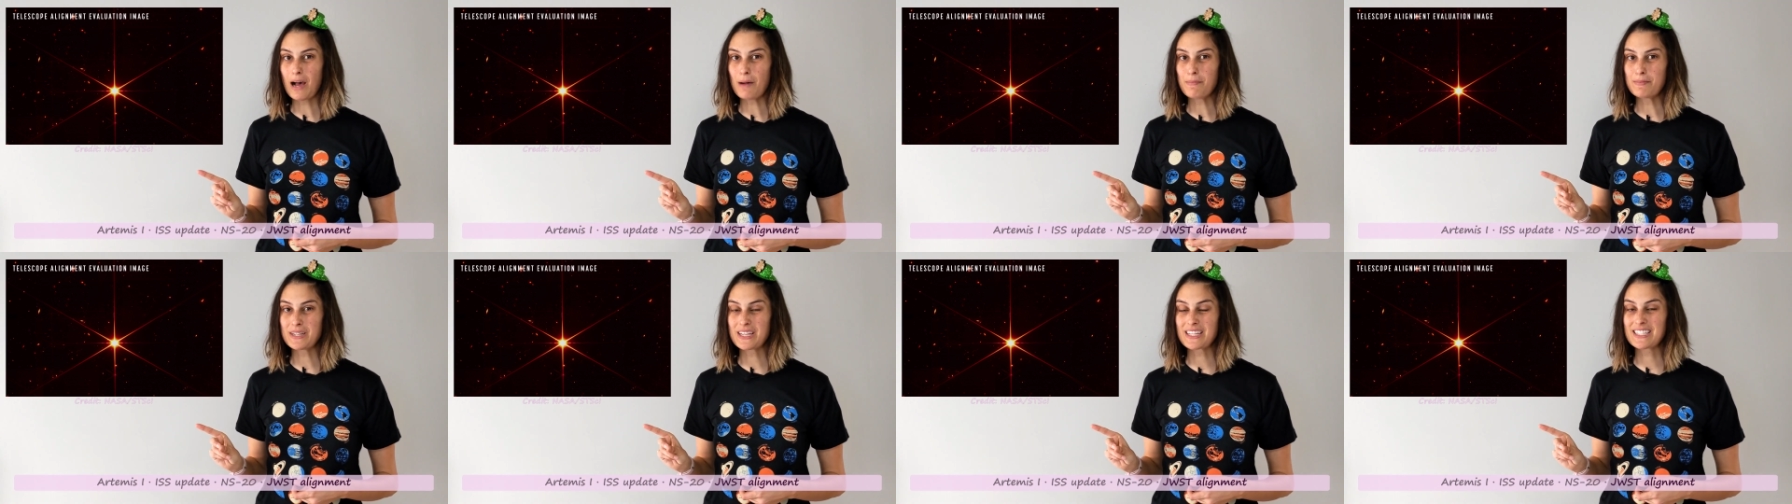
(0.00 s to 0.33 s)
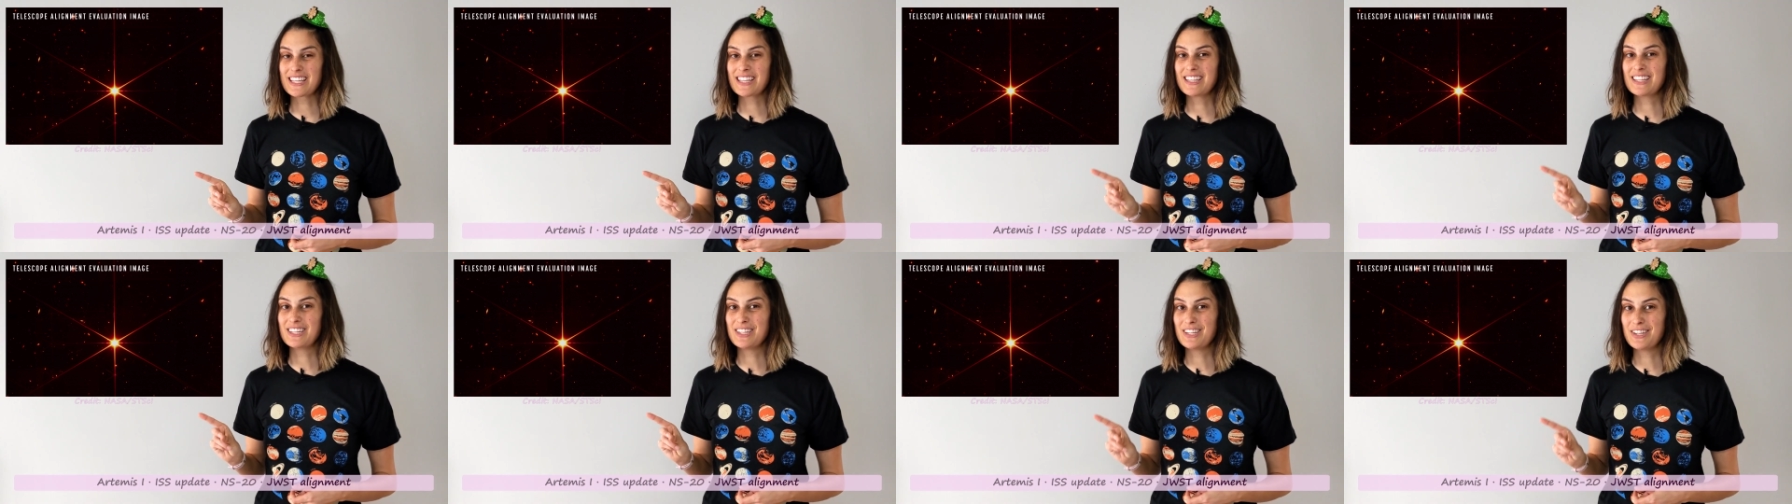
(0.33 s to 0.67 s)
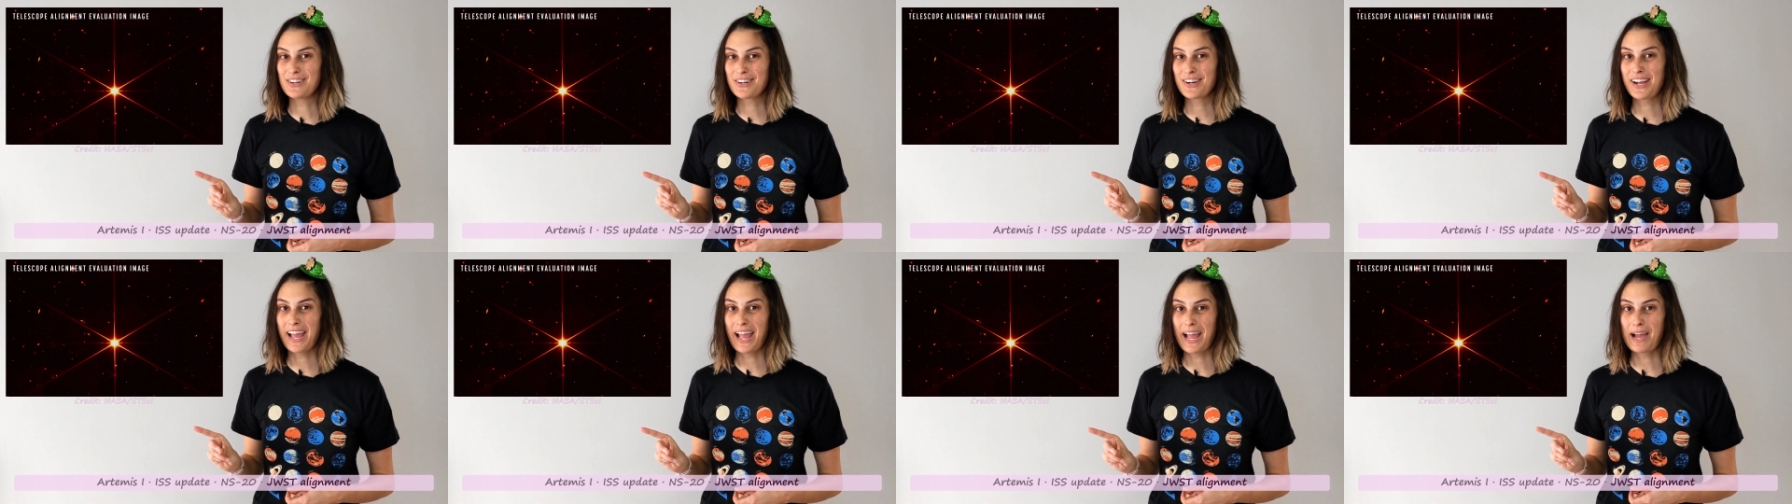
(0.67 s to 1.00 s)
Optics and the
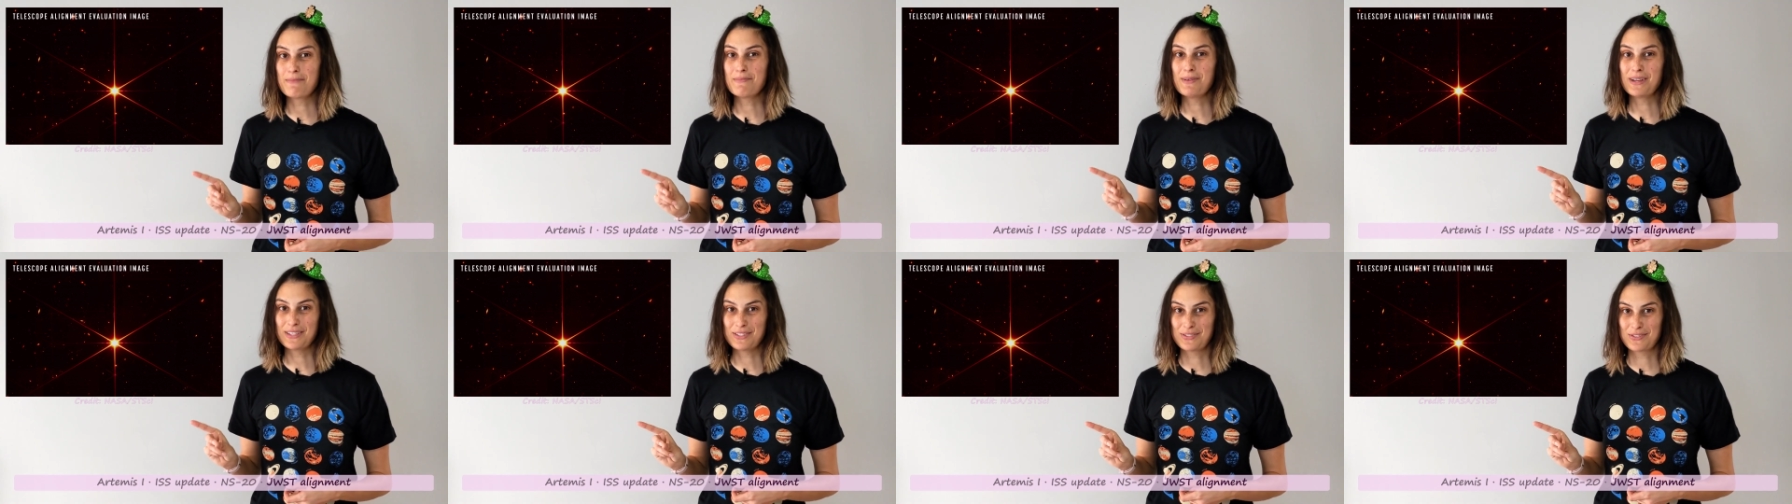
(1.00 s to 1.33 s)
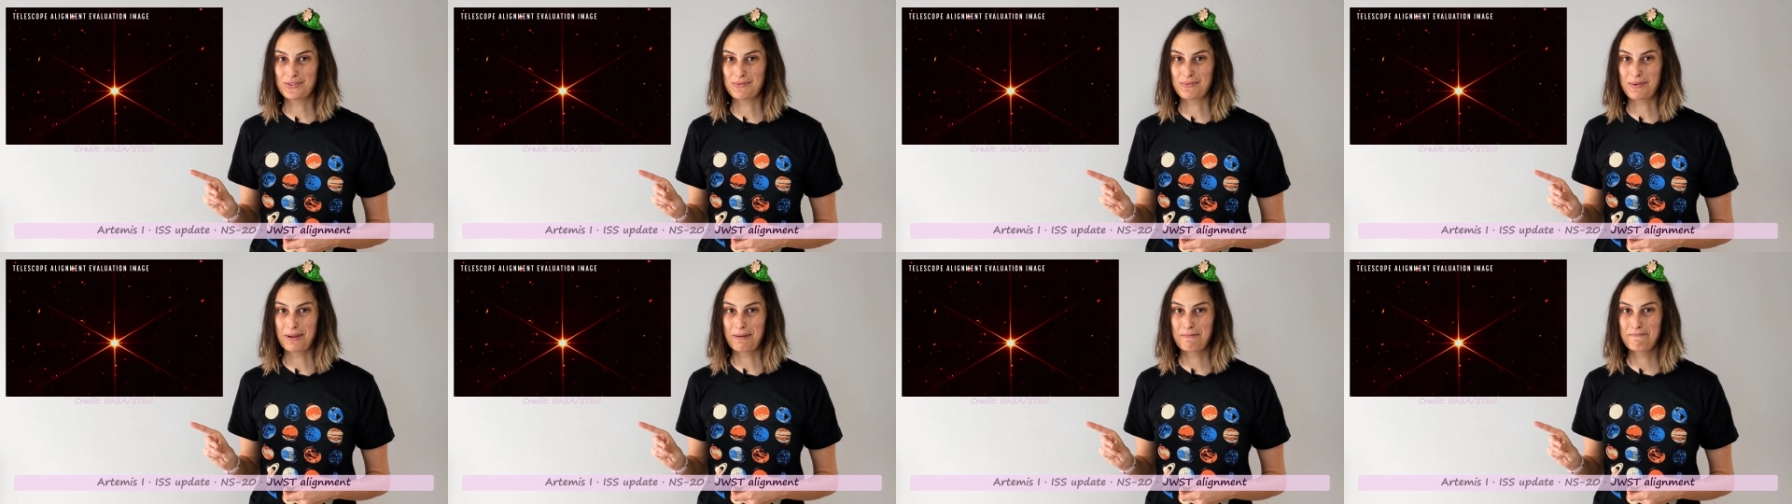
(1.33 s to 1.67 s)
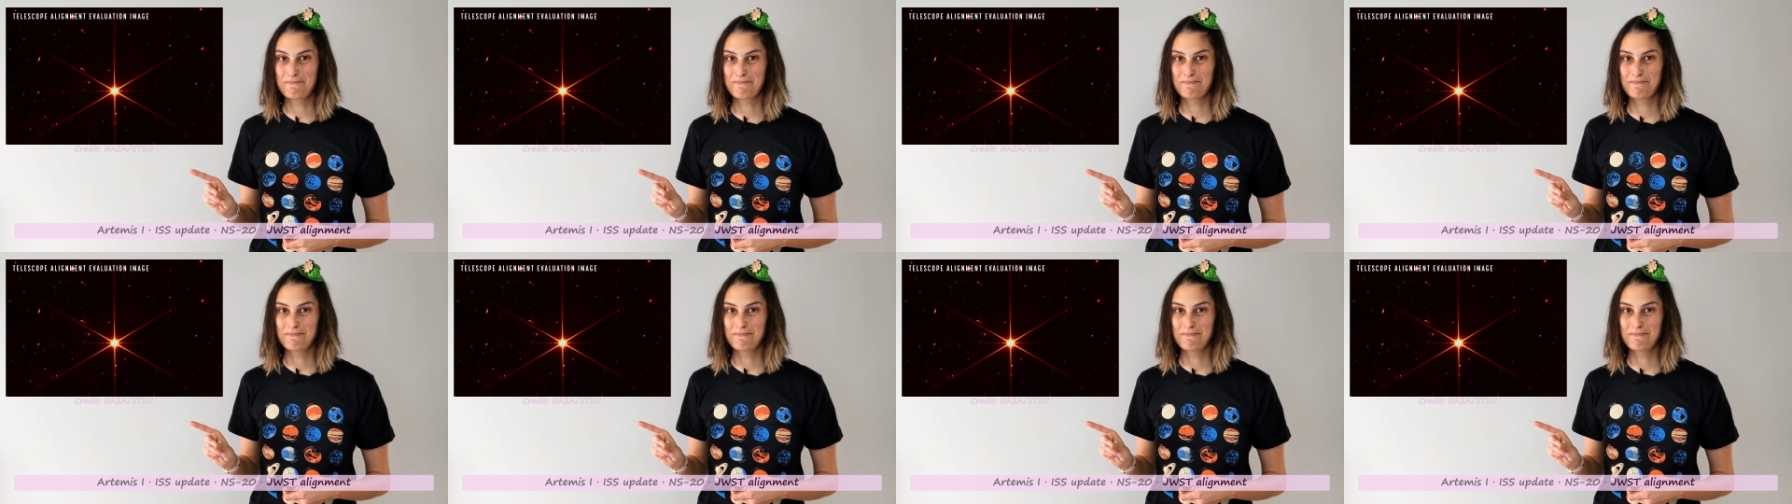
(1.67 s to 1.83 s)
NIRCam instrument.